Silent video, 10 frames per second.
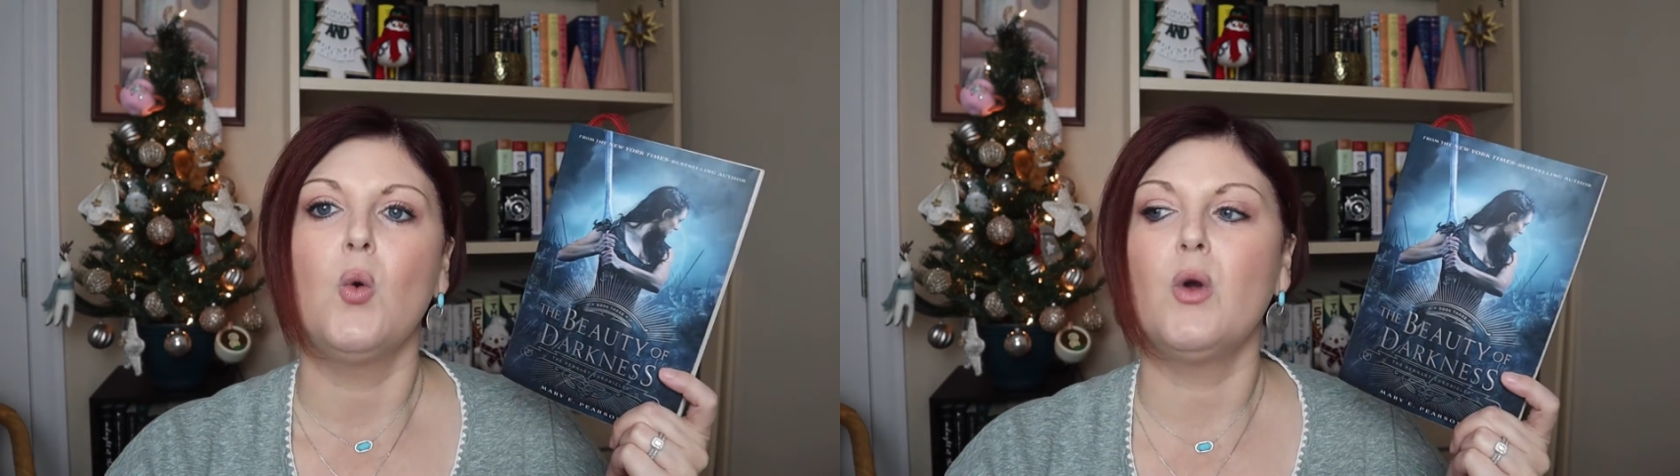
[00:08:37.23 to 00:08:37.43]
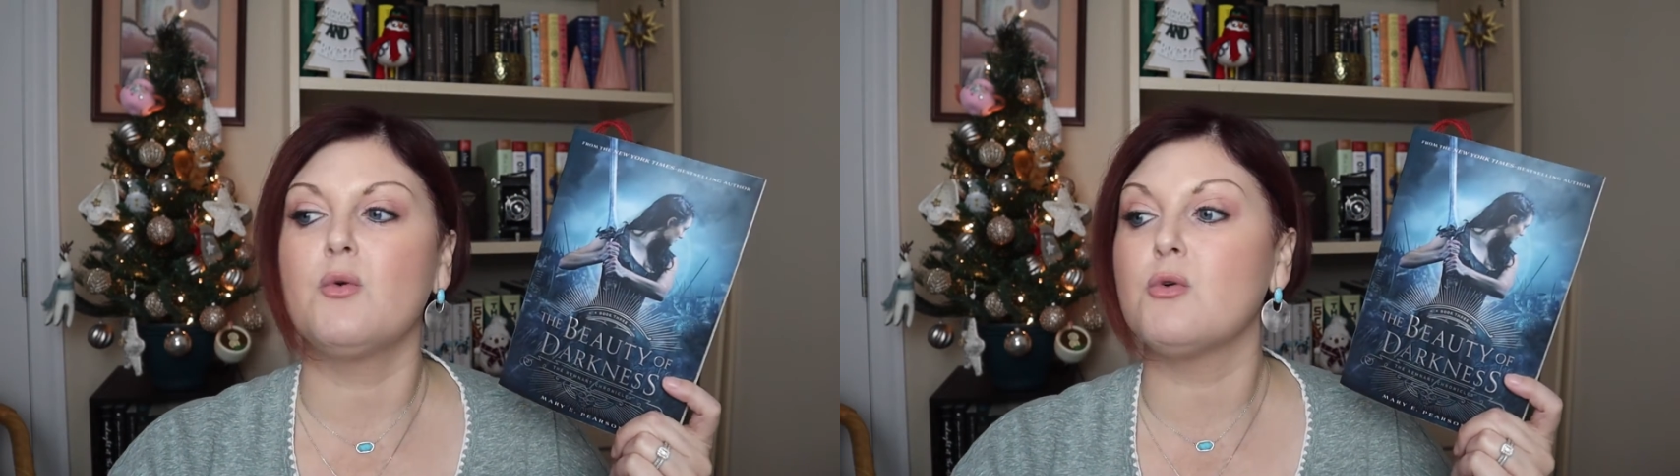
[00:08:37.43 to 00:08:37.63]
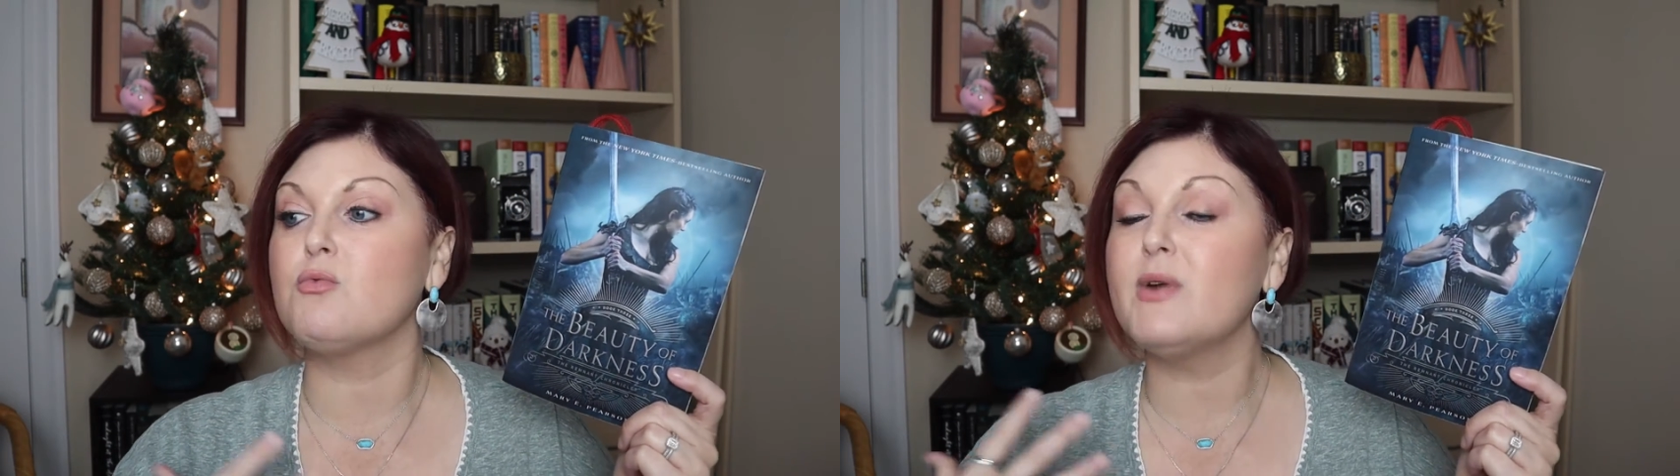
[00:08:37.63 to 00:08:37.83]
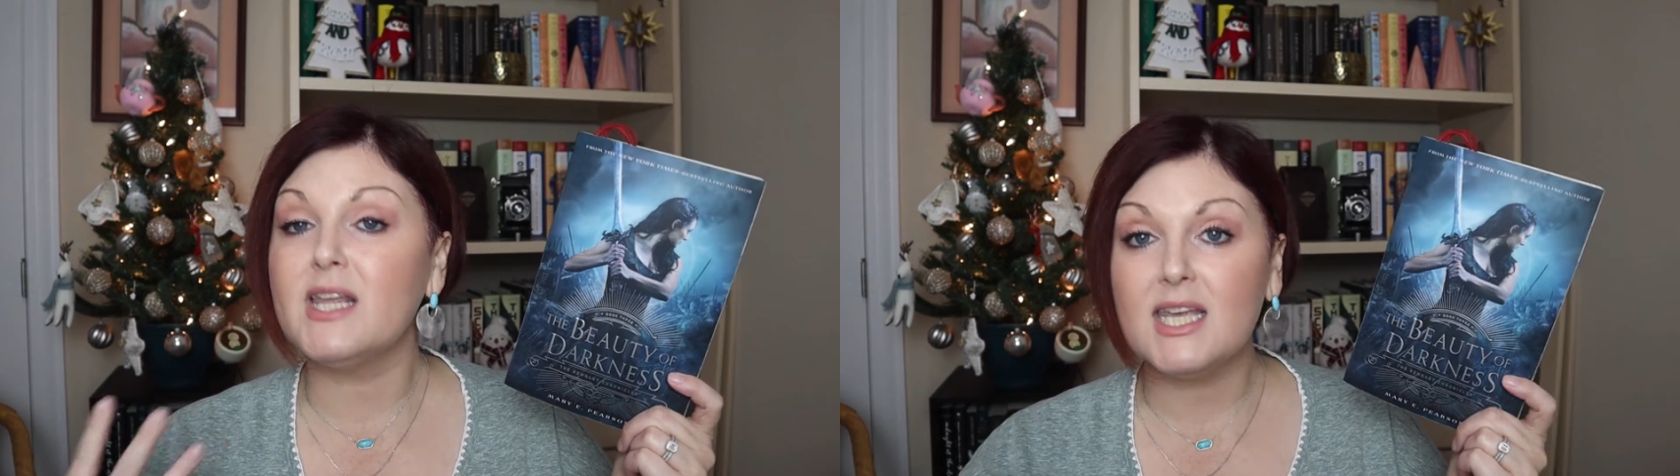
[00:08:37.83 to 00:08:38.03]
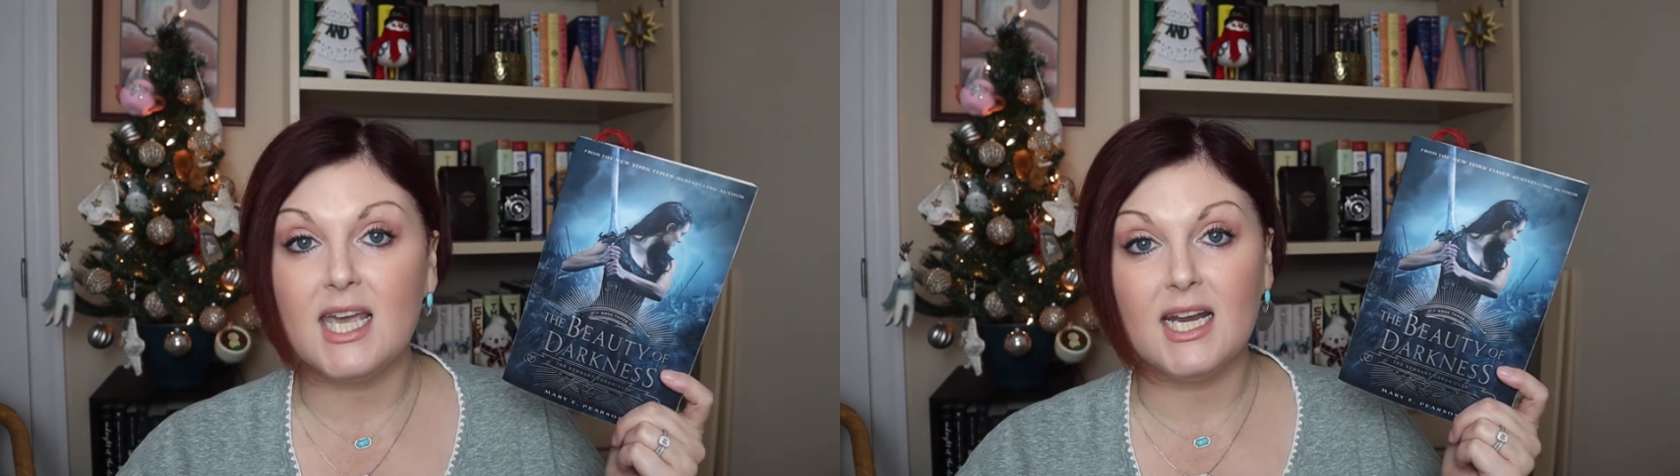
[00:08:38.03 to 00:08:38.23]
where we're
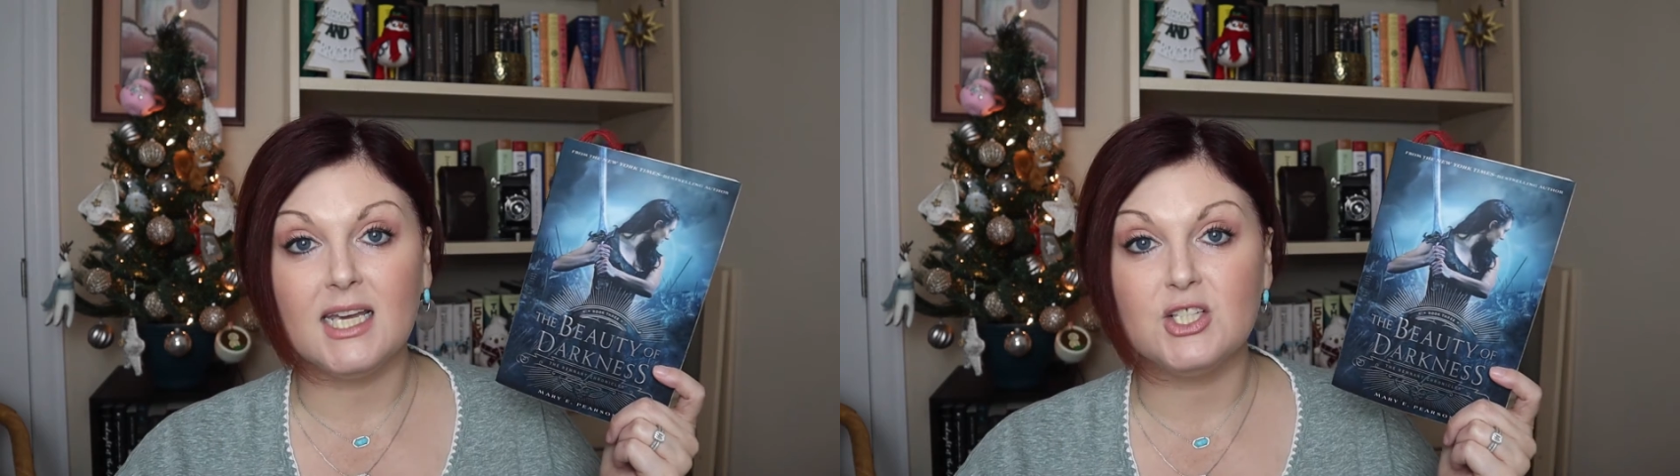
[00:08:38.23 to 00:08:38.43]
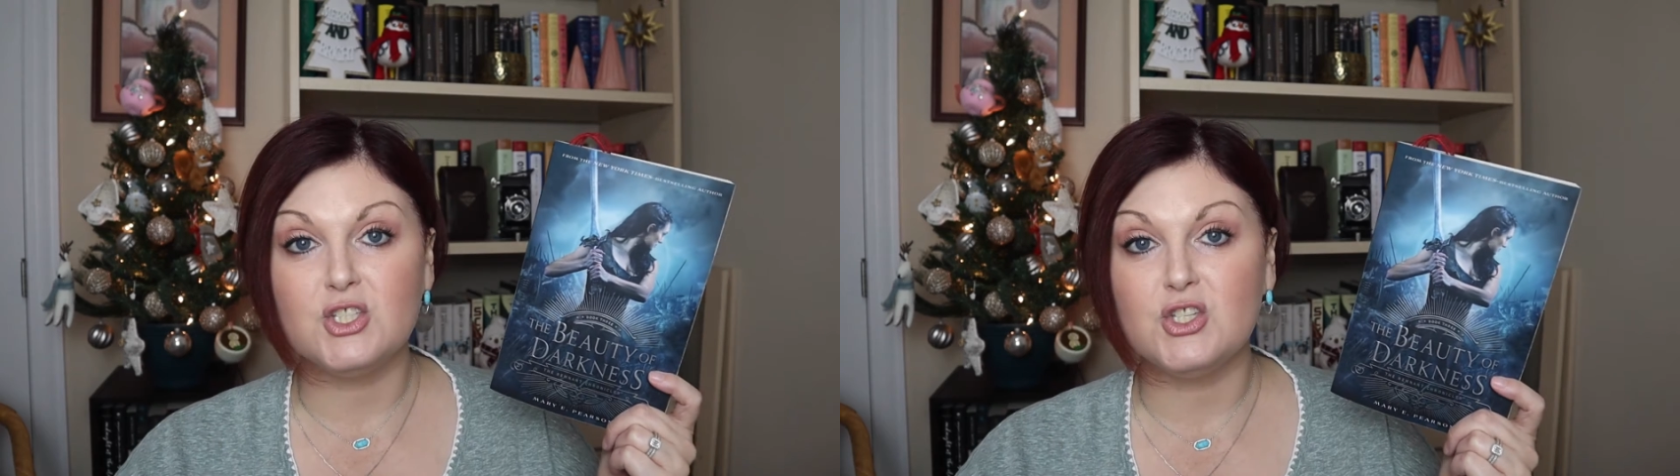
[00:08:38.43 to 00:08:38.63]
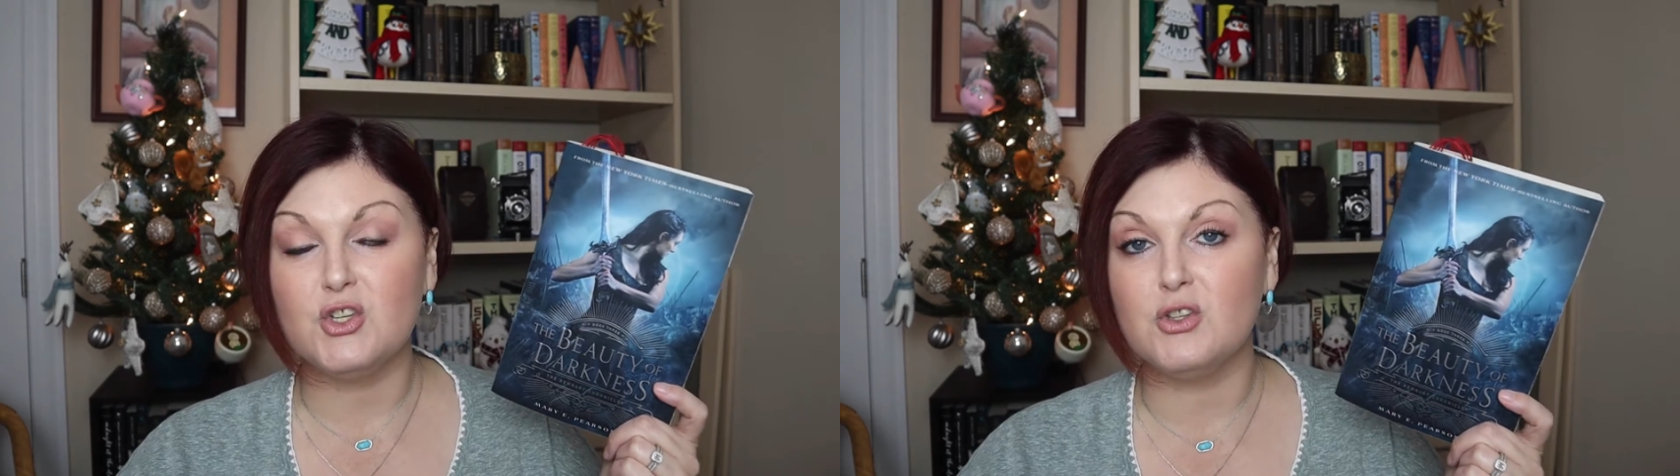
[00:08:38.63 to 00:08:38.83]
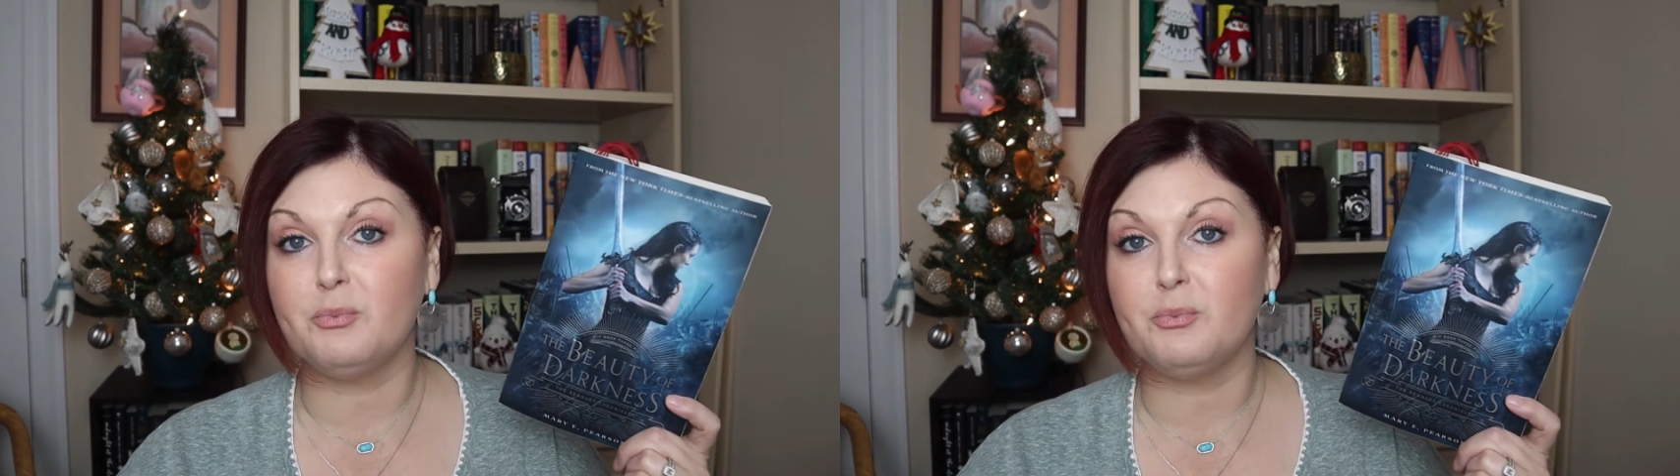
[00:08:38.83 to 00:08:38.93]
really getting into